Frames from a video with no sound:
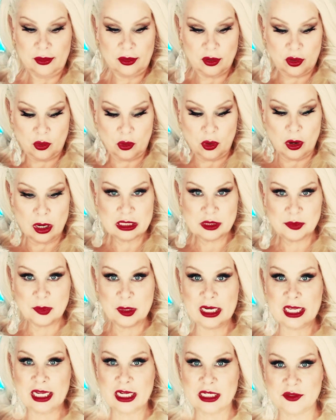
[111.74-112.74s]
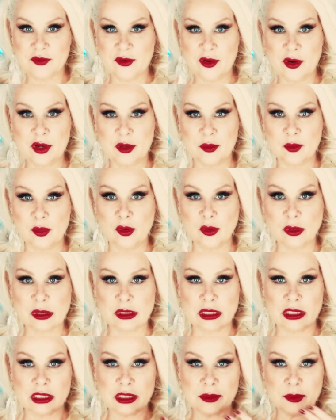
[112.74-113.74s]
The cross pinning is very
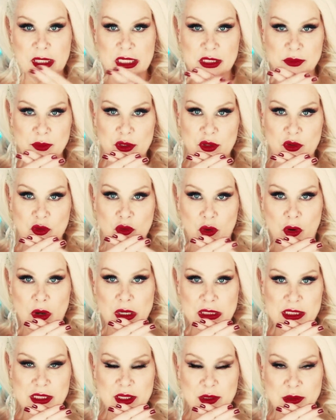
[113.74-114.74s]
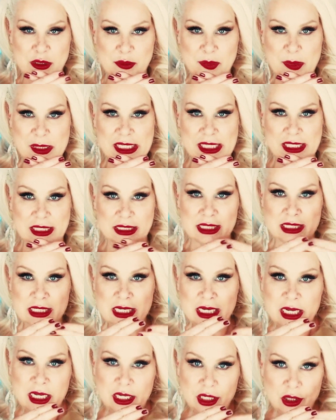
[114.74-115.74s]
important because when you cross those pins,
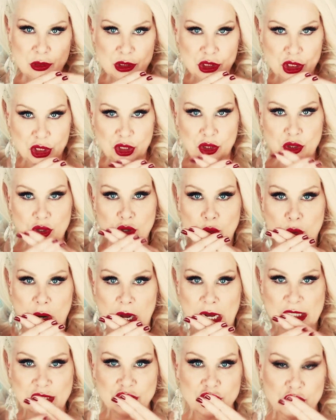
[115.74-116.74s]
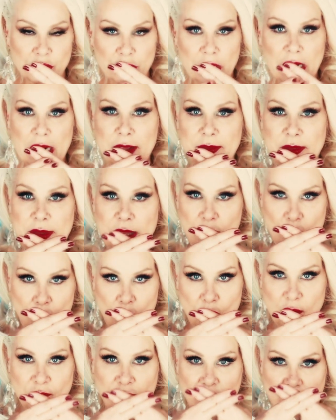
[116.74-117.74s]
you go under and then
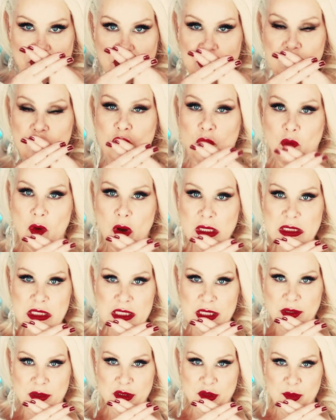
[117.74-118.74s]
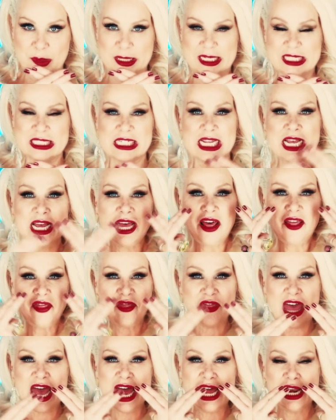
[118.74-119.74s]
over, and you cross those pins.
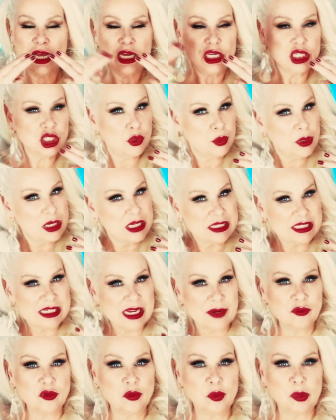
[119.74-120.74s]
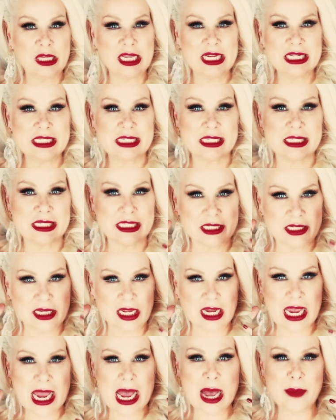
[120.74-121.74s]
Do it in several places in
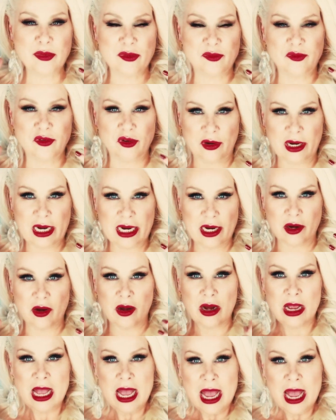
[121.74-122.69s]
the cap of your hair,